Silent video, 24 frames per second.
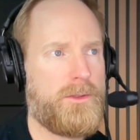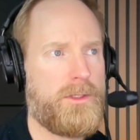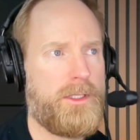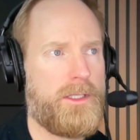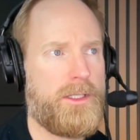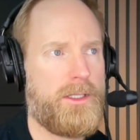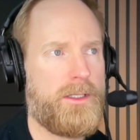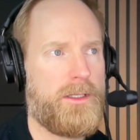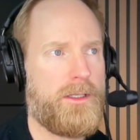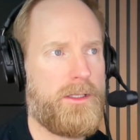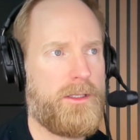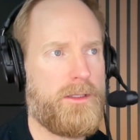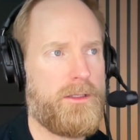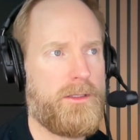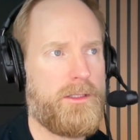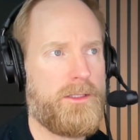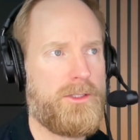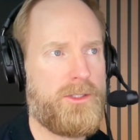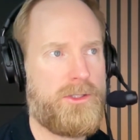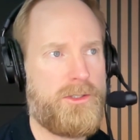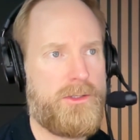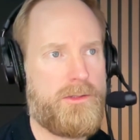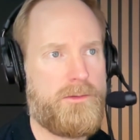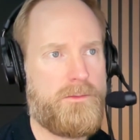
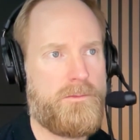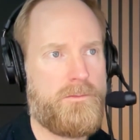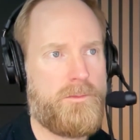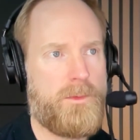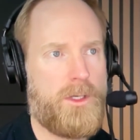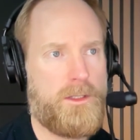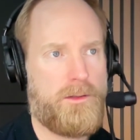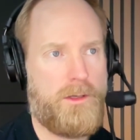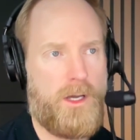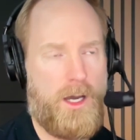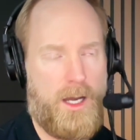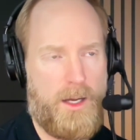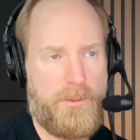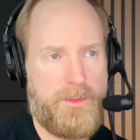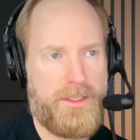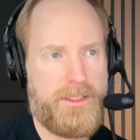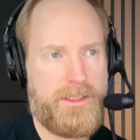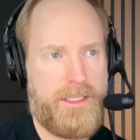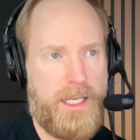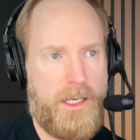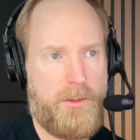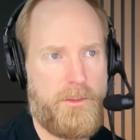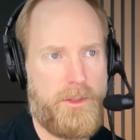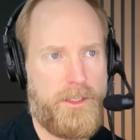the common
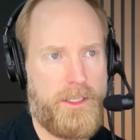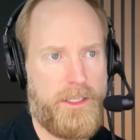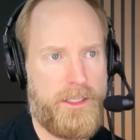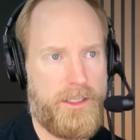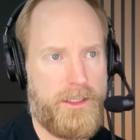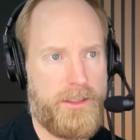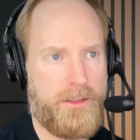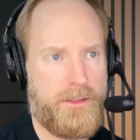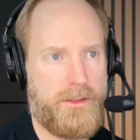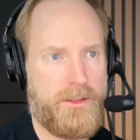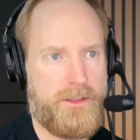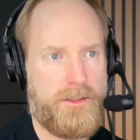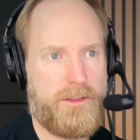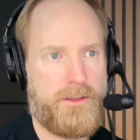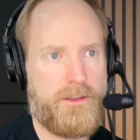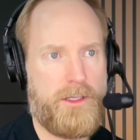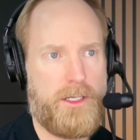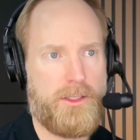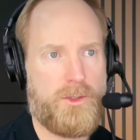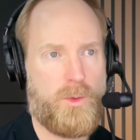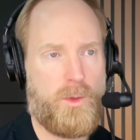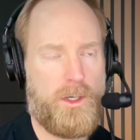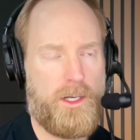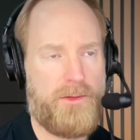statement is
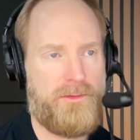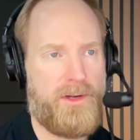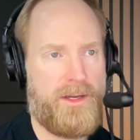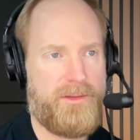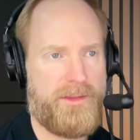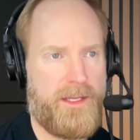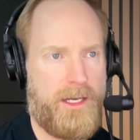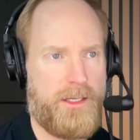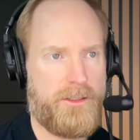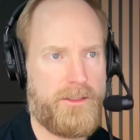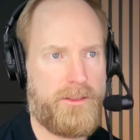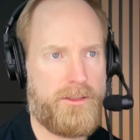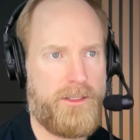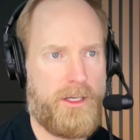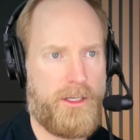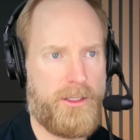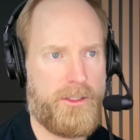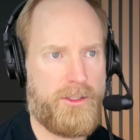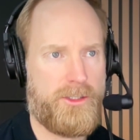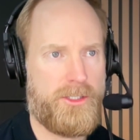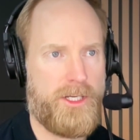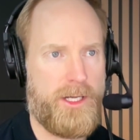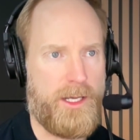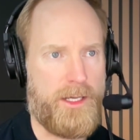a
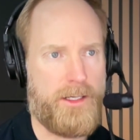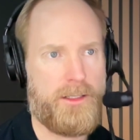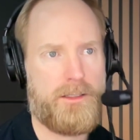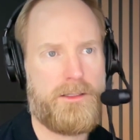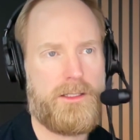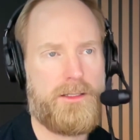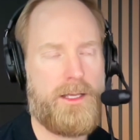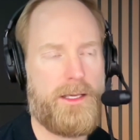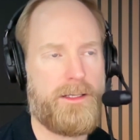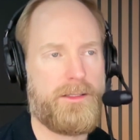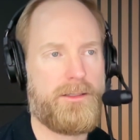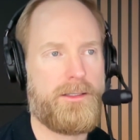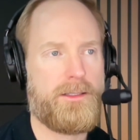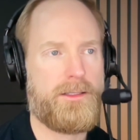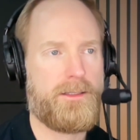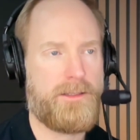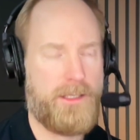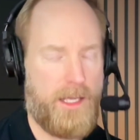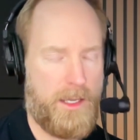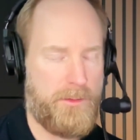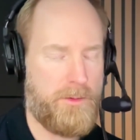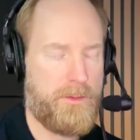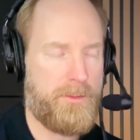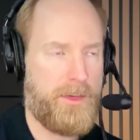$25,000 check takes the
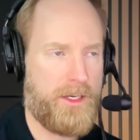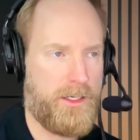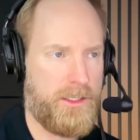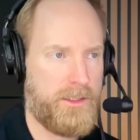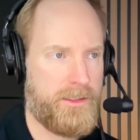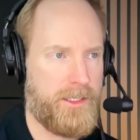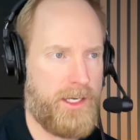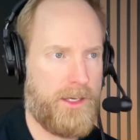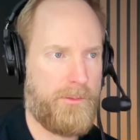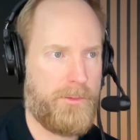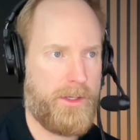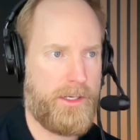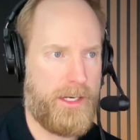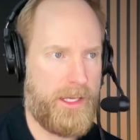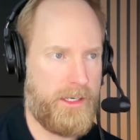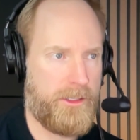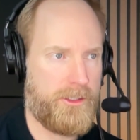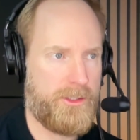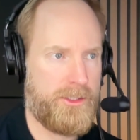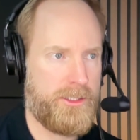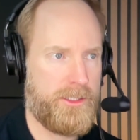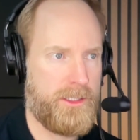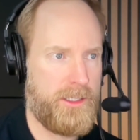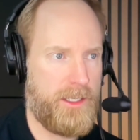same amount of time and
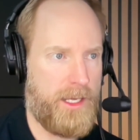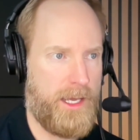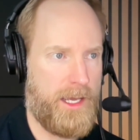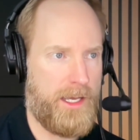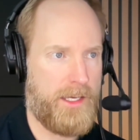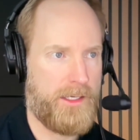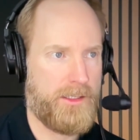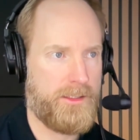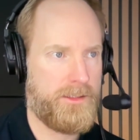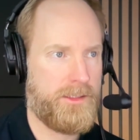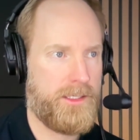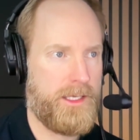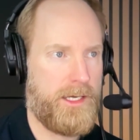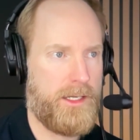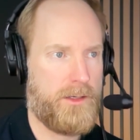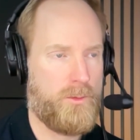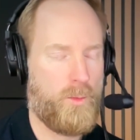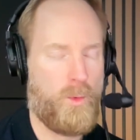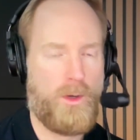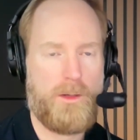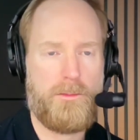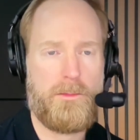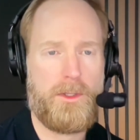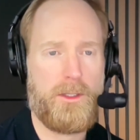energy as that
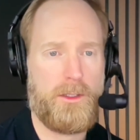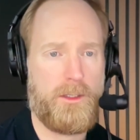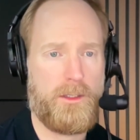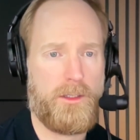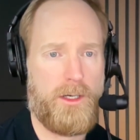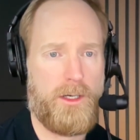$1 million